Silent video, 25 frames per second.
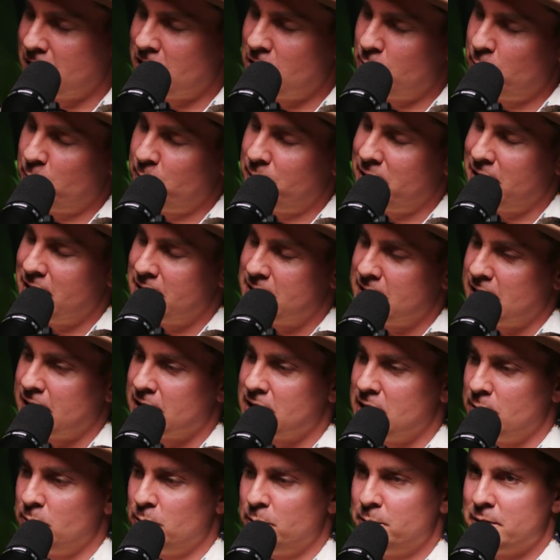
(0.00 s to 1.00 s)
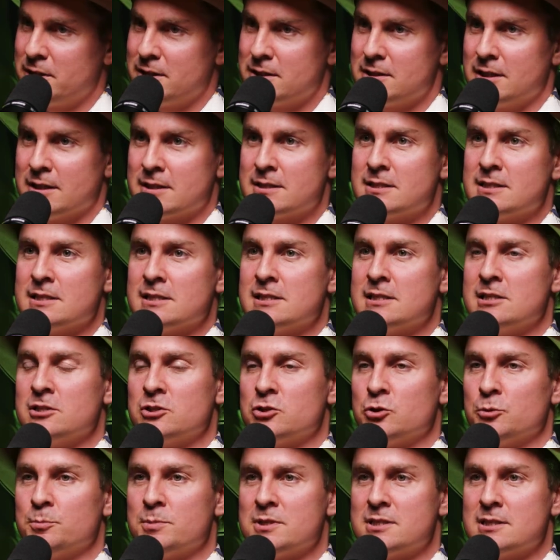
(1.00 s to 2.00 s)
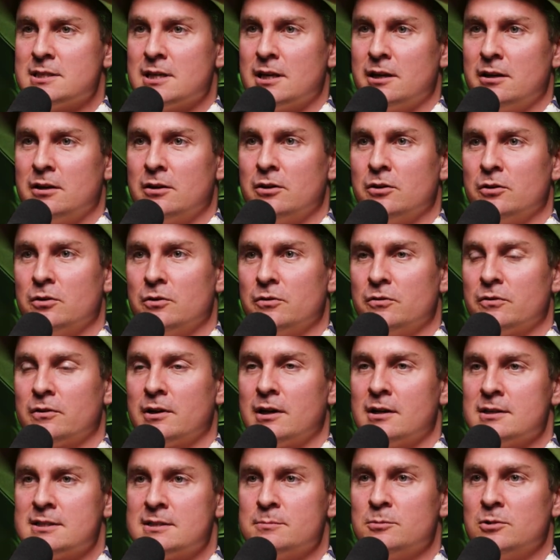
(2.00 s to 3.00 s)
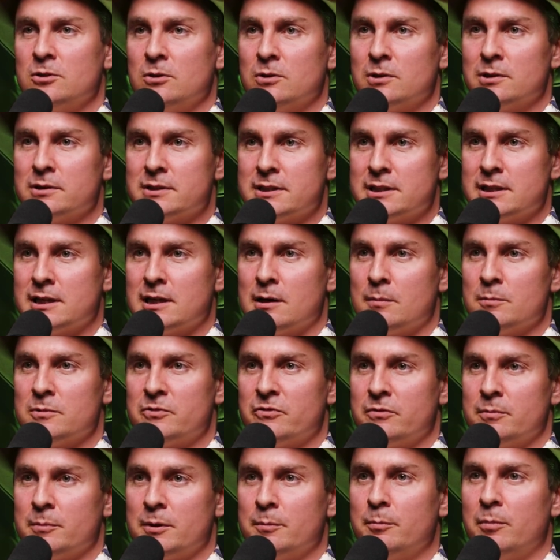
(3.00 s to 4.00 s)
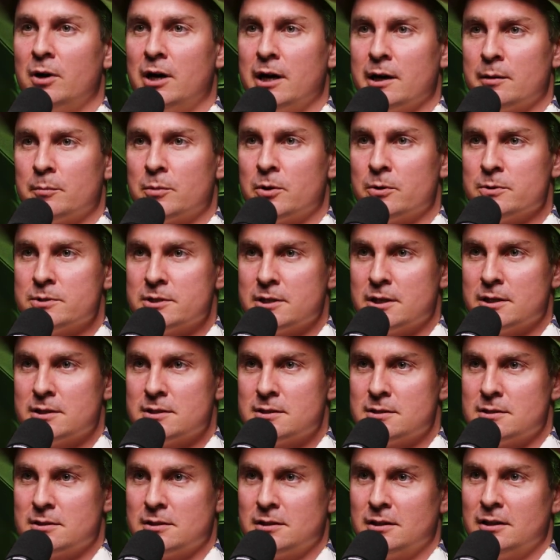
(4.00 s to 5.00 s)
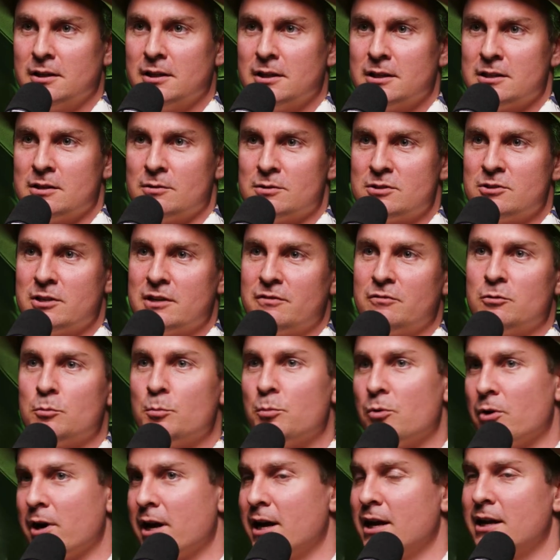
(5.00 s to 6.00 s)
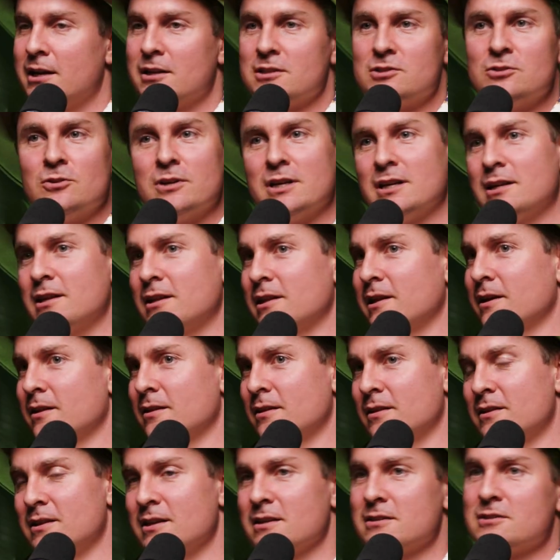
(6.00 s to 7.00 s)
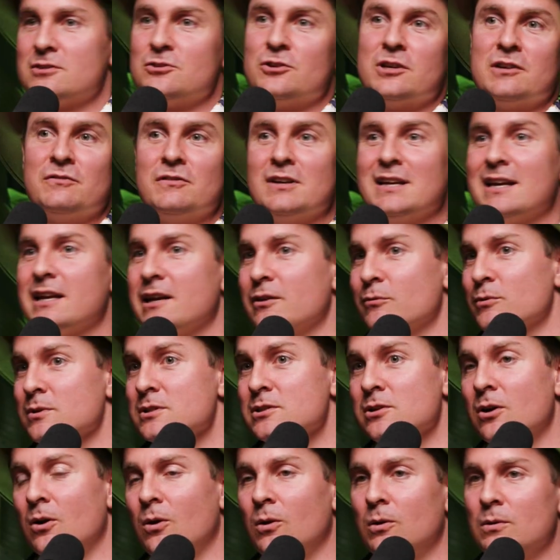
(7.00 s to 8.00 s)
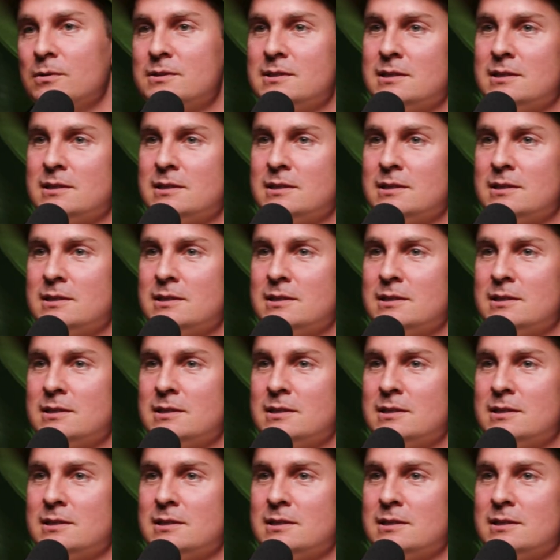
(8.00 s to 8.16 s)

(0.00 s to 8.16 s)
remember the exact number, but it's like 62% of customer loyalty comes from the buying process. Yes. So it's not even brand. It's not any of the other things. It's not even getting results.